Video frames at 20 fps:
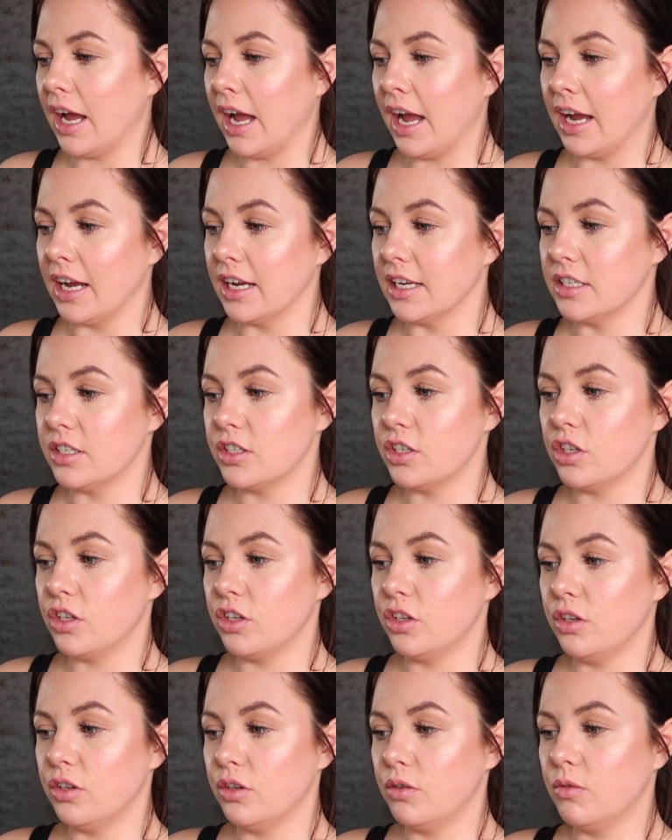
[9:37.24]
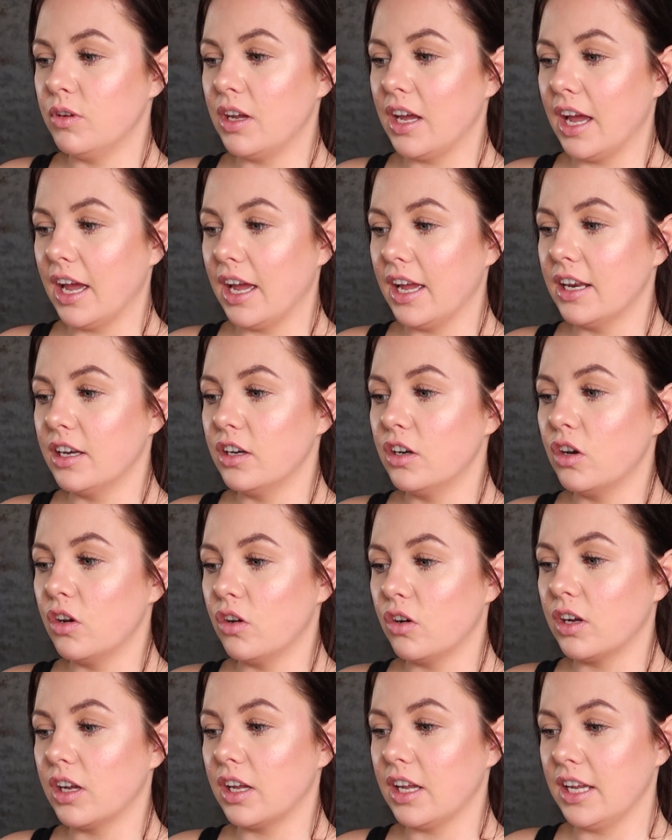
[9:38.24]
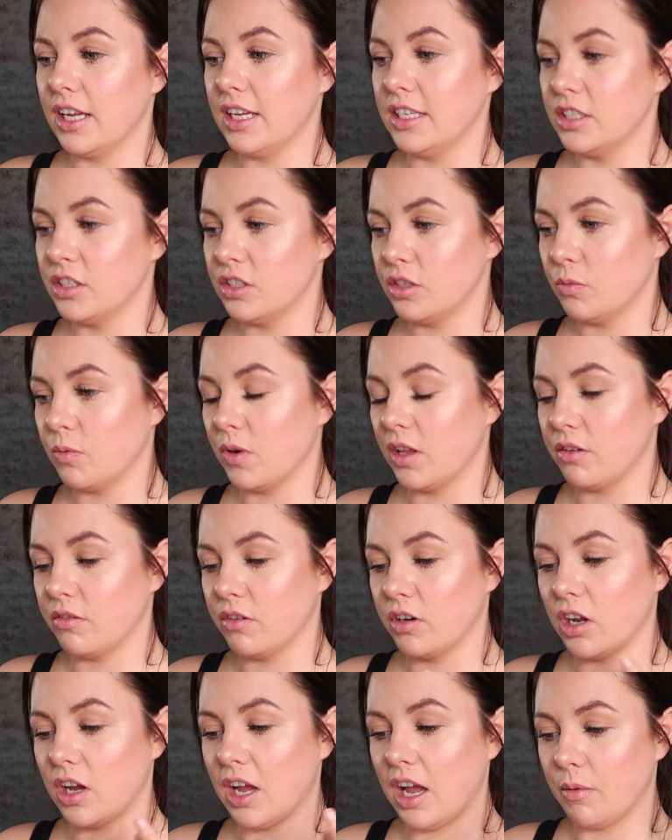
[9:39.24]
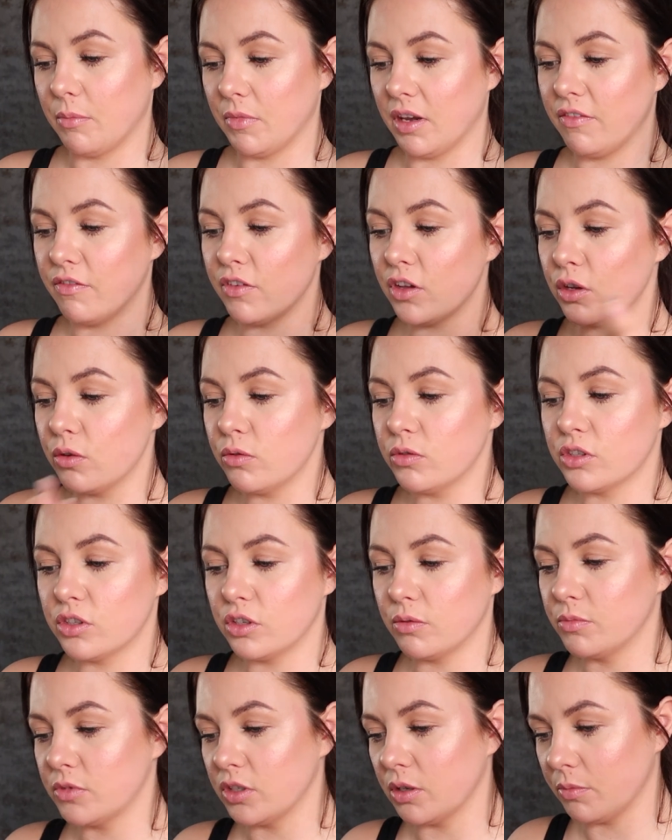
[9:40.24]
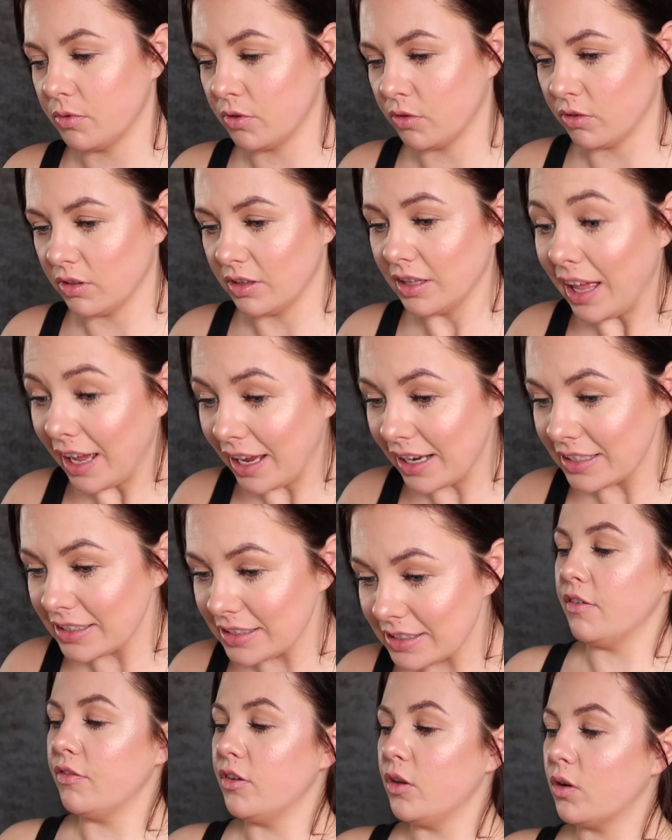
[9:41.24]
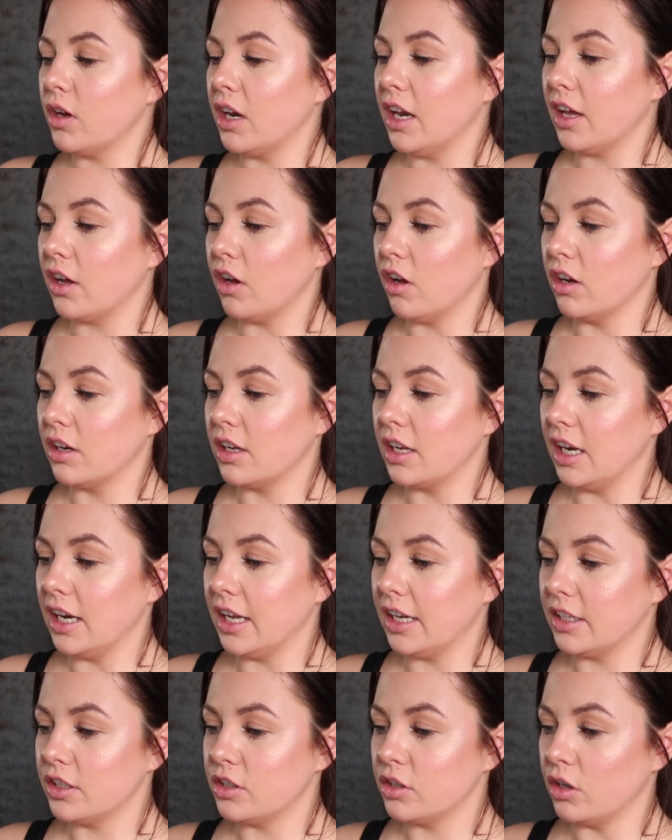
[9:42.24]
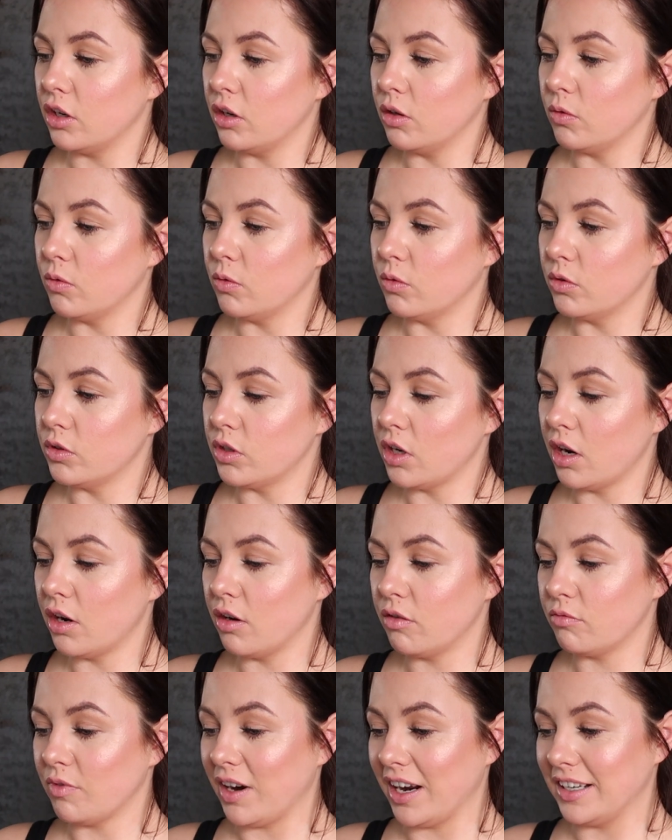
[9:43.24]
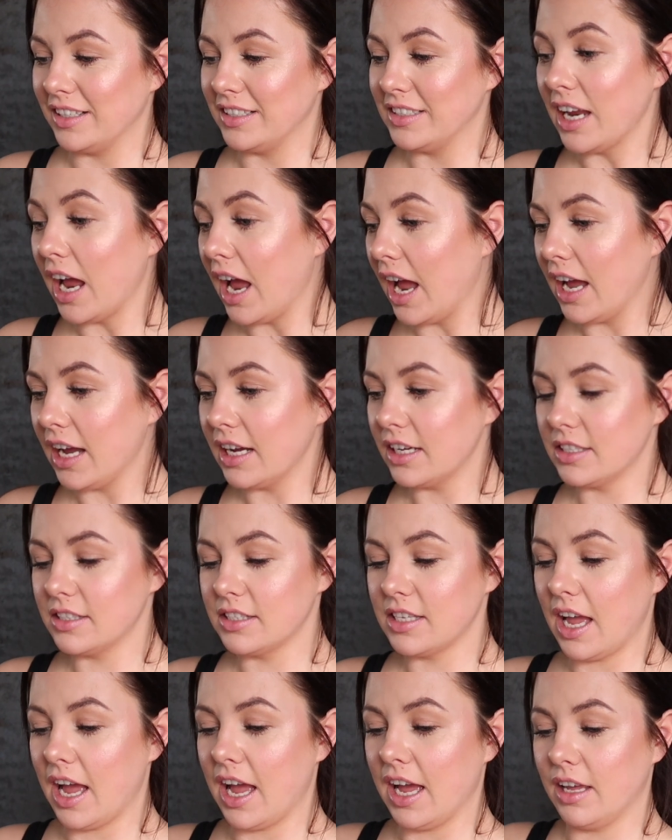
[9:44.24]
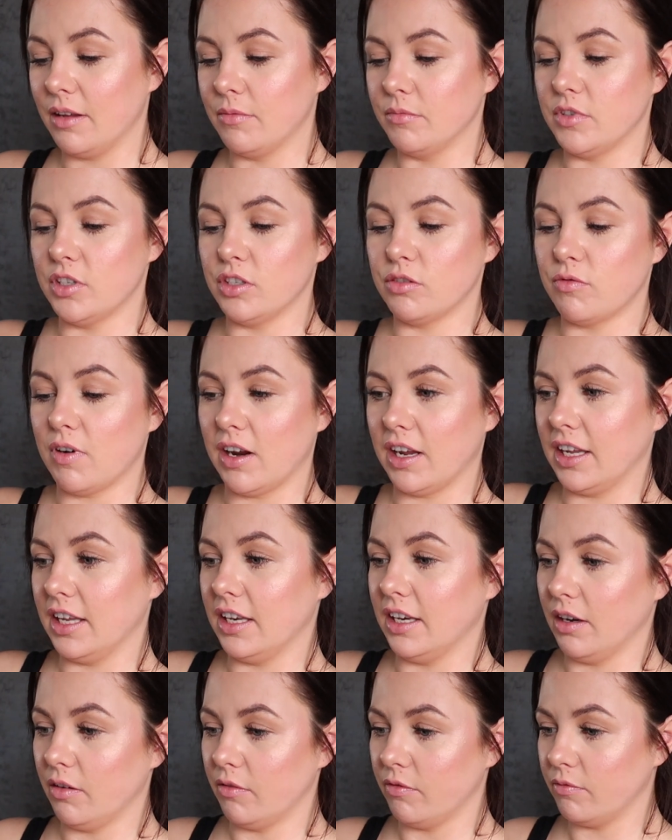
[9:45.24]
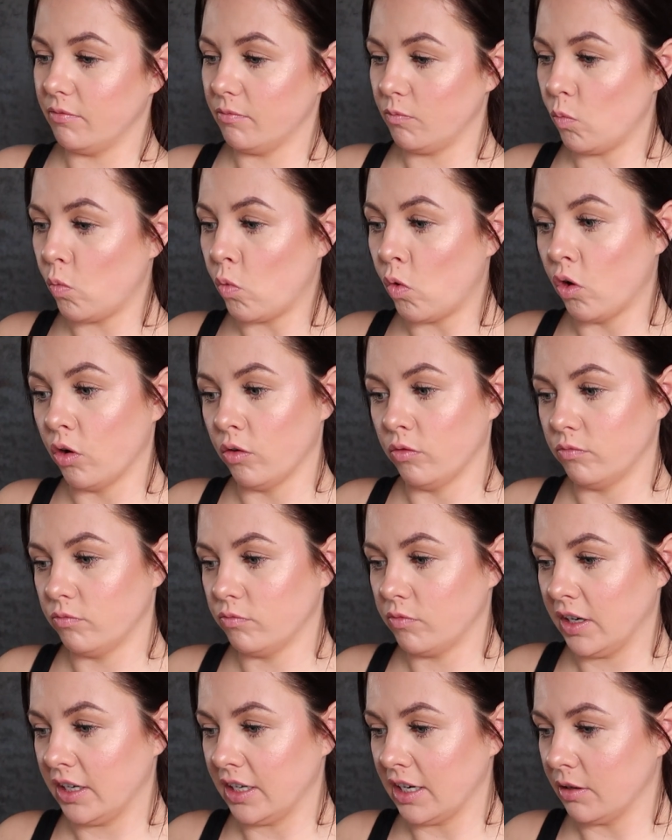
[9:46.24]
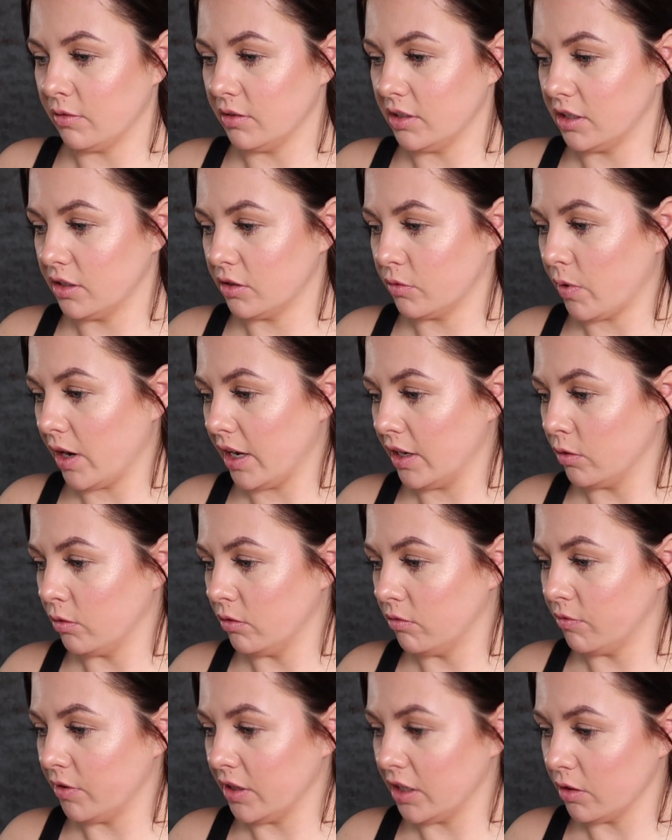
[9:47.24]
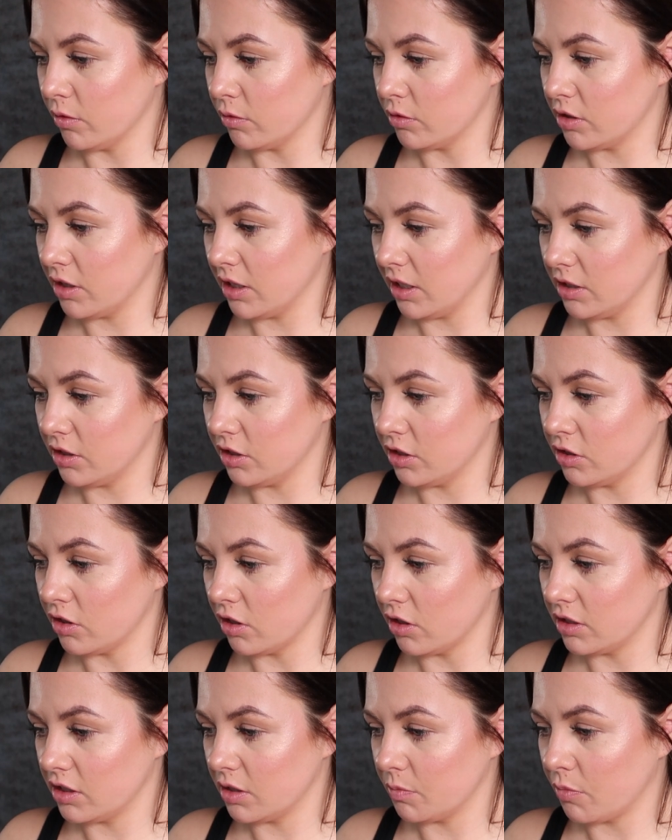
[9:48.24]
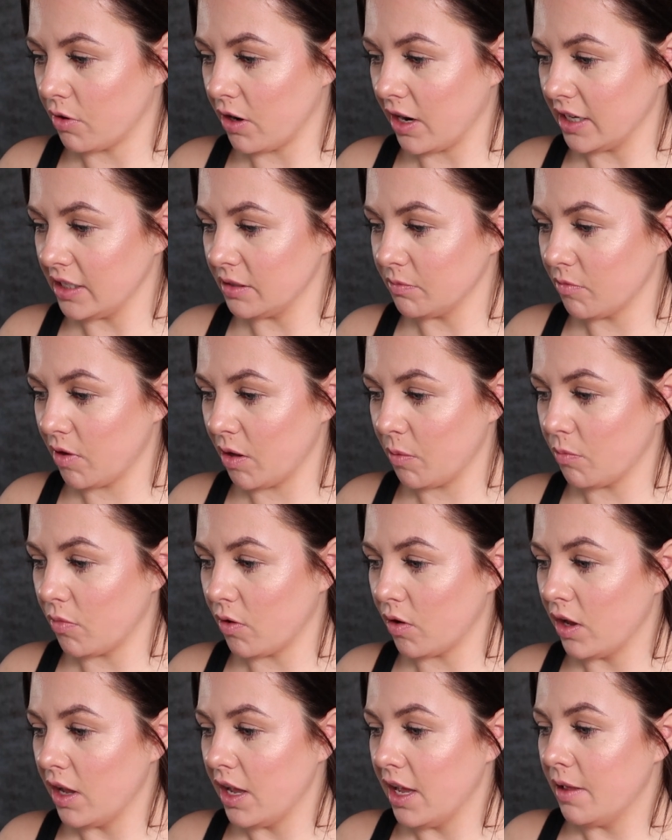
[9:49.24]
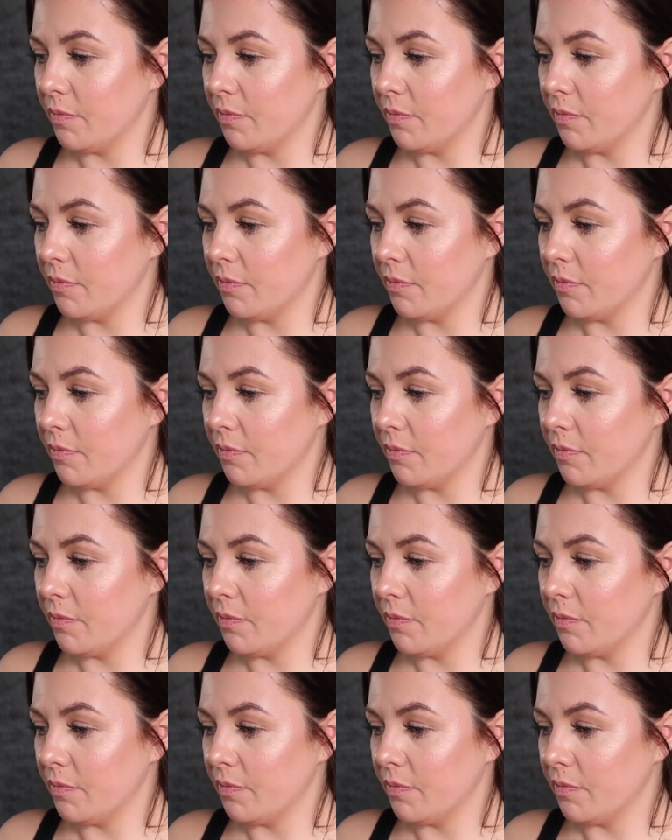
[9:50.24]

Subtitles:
and you can look as to whether or not how many views, thumbs up and all that. If you click to load ranked tags, I am just ranking in 1 right now. This is quite an old video, so that does not surprise me, but